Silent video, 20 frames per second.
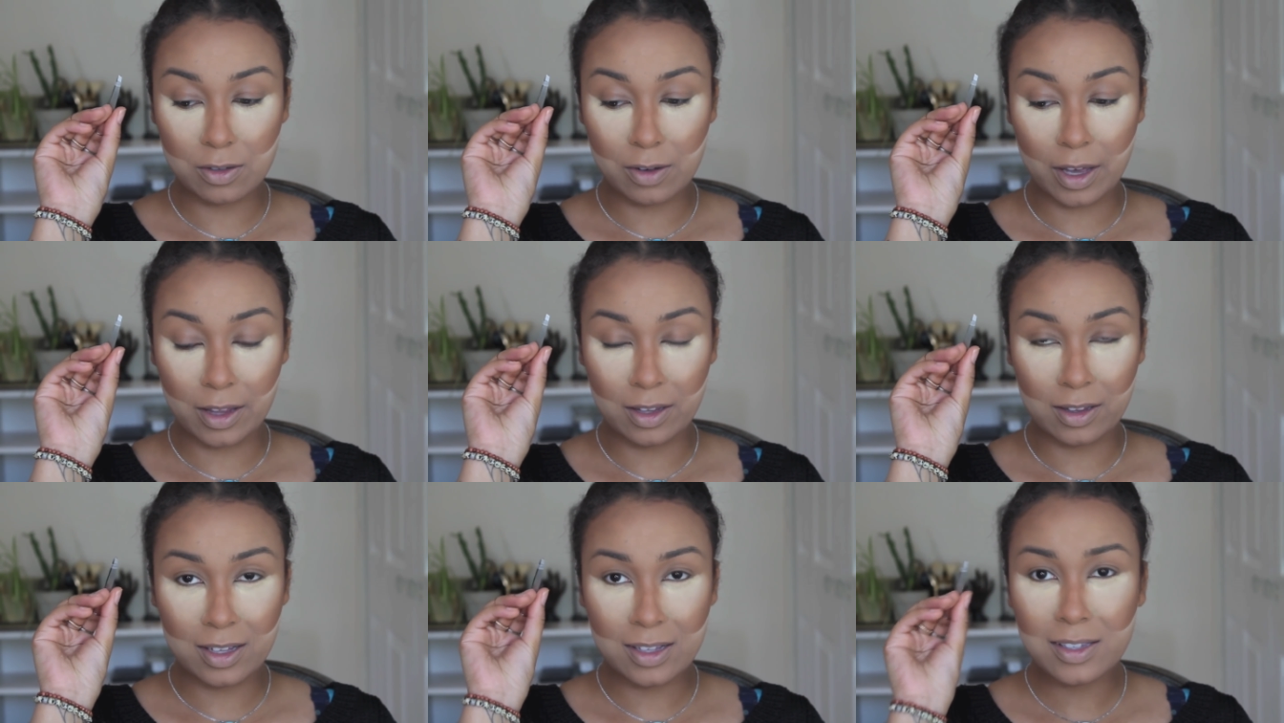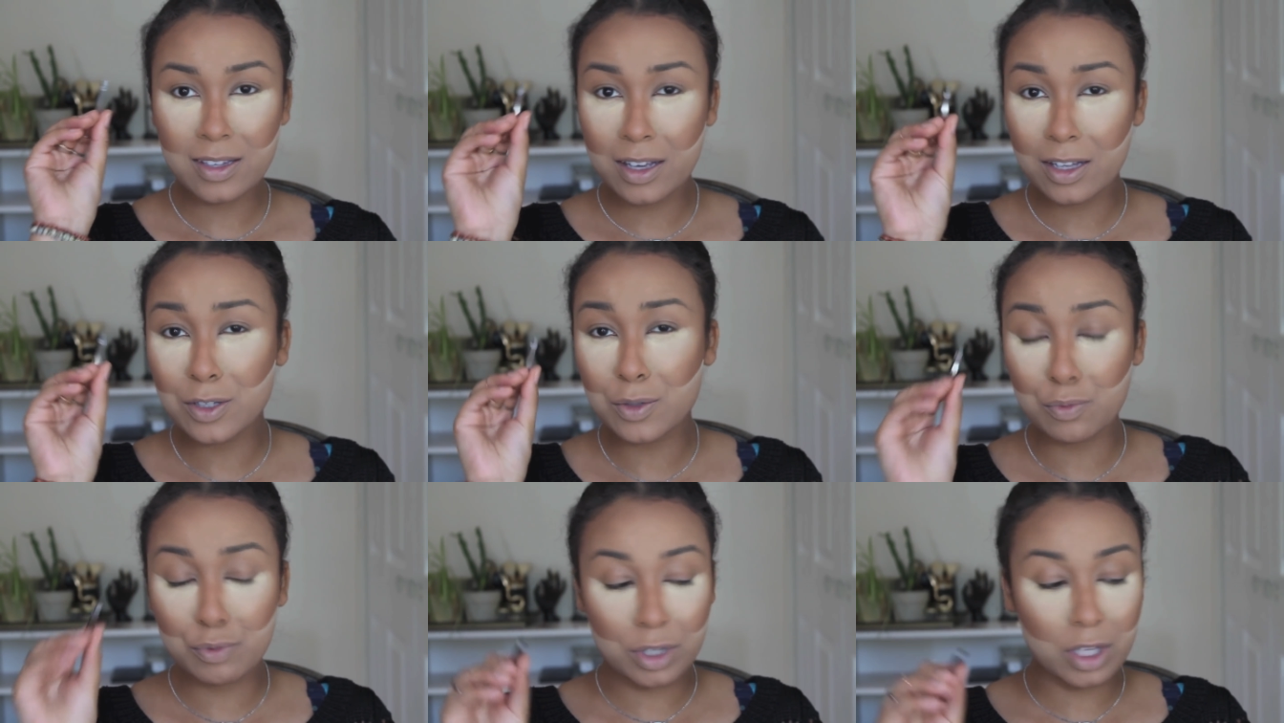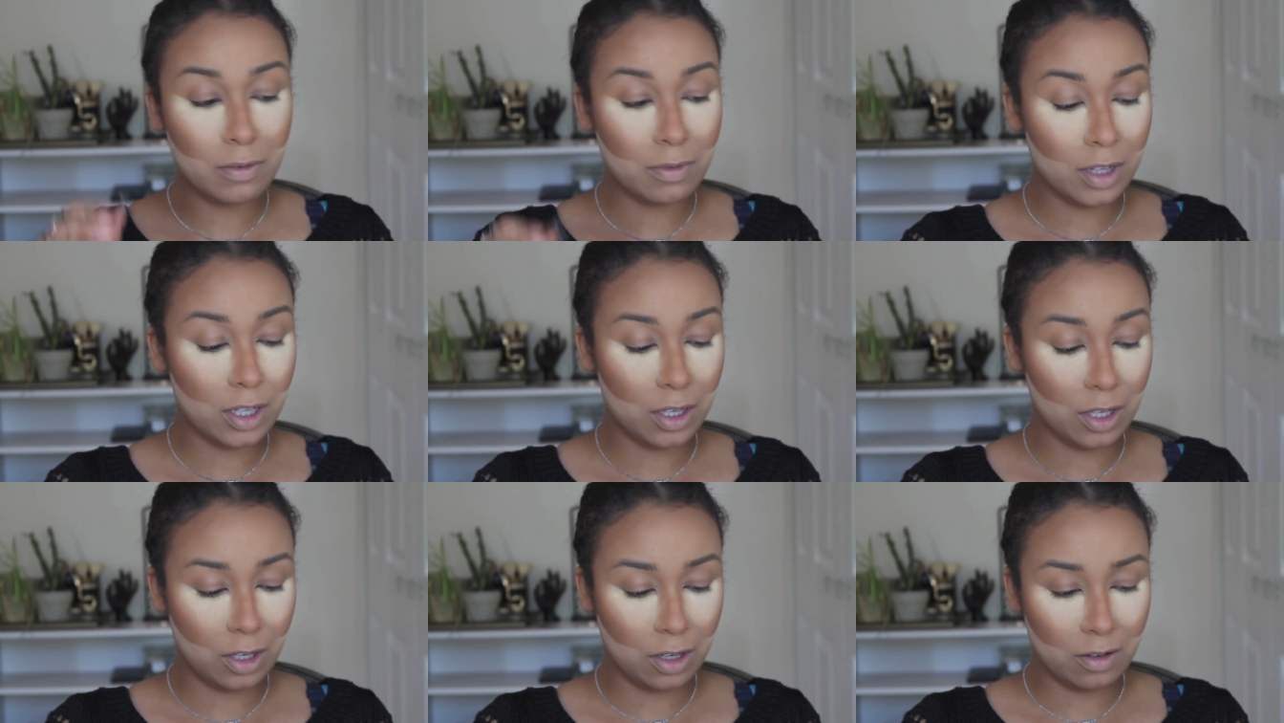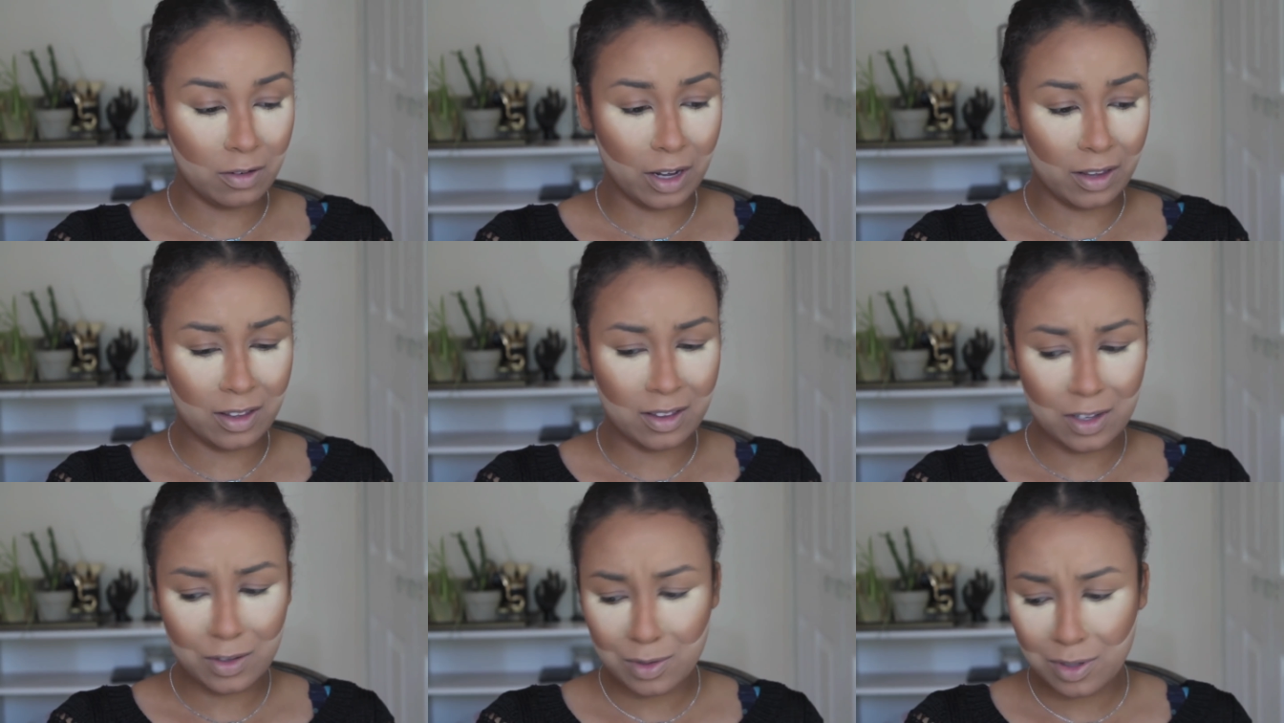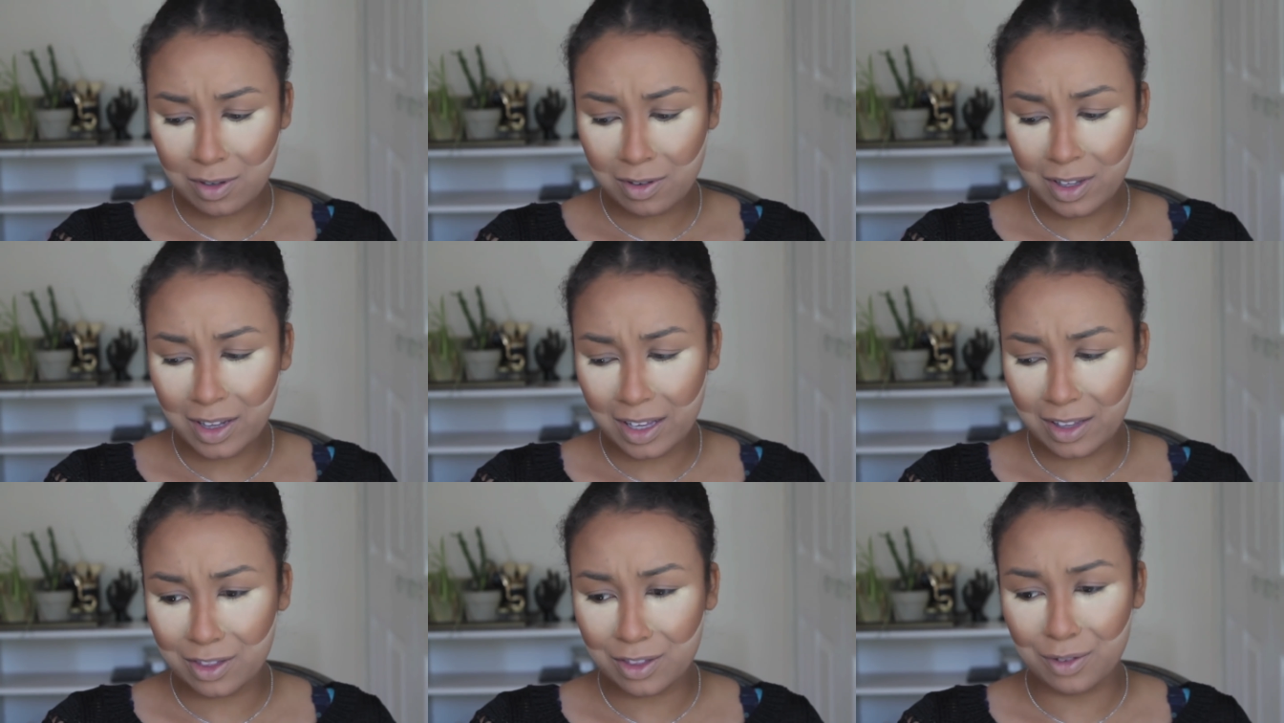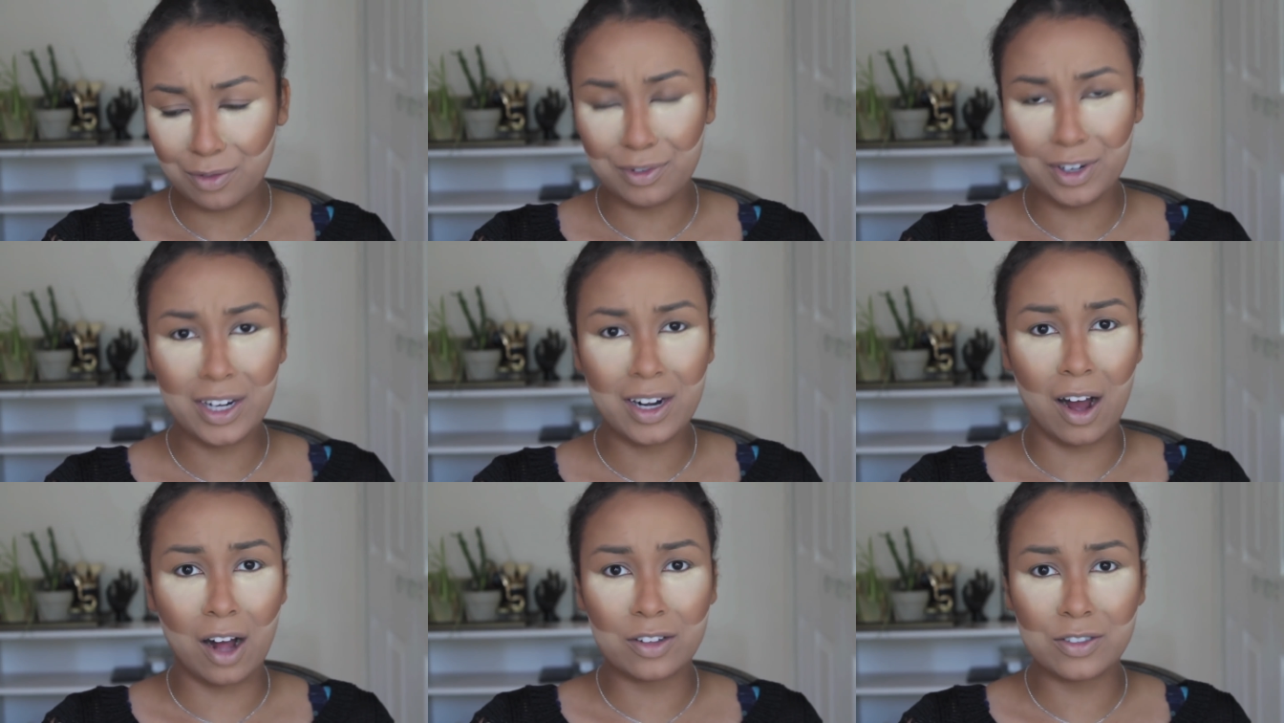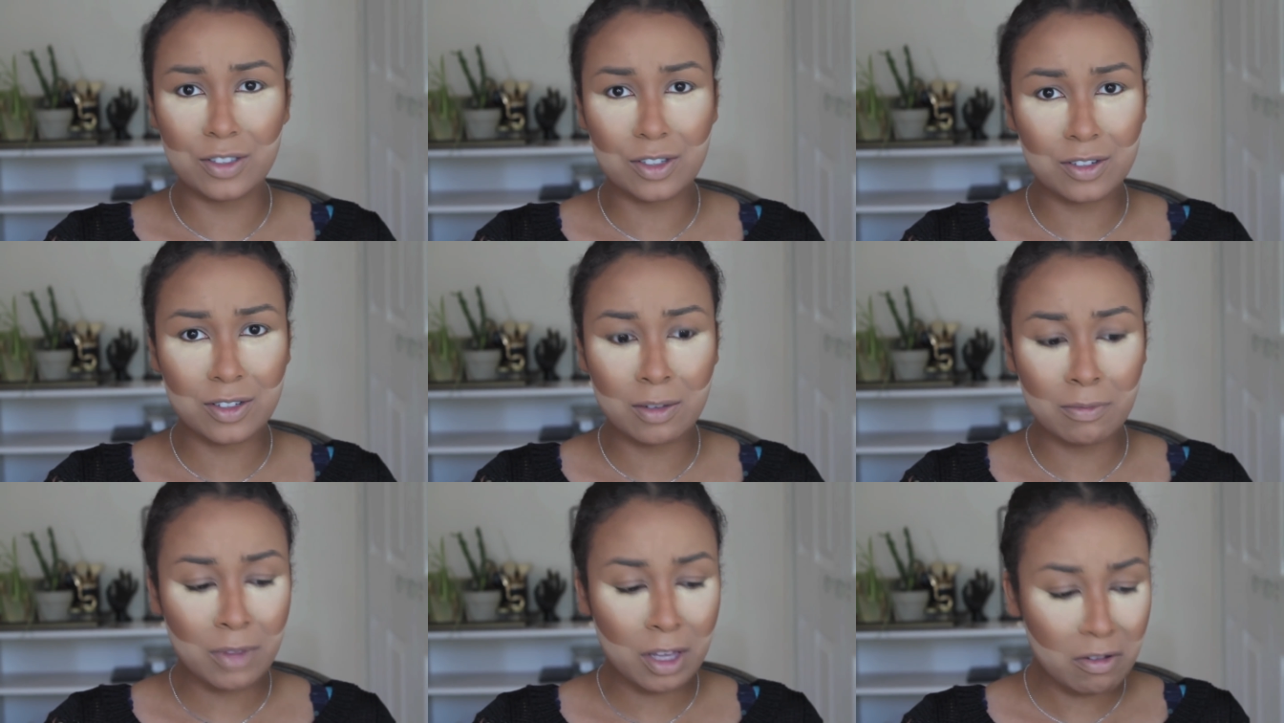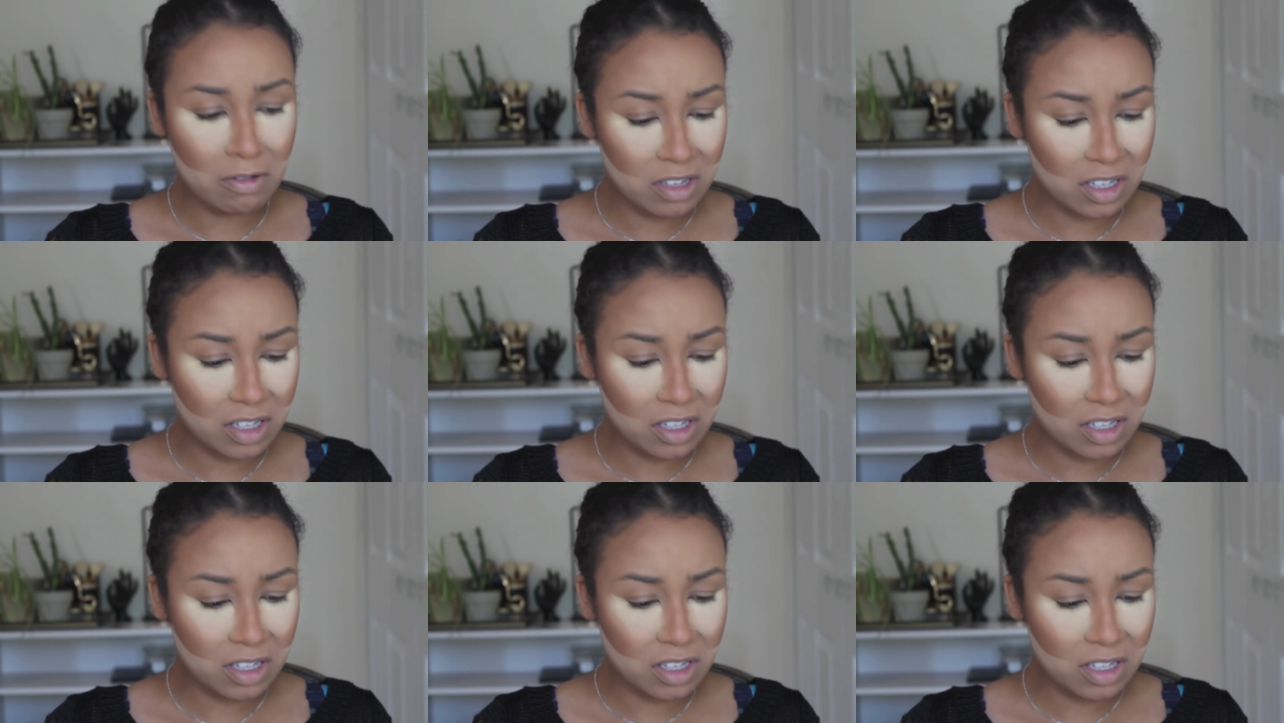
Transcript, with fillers: So I think this kit's really, really cute. I think this was only like $3 or something.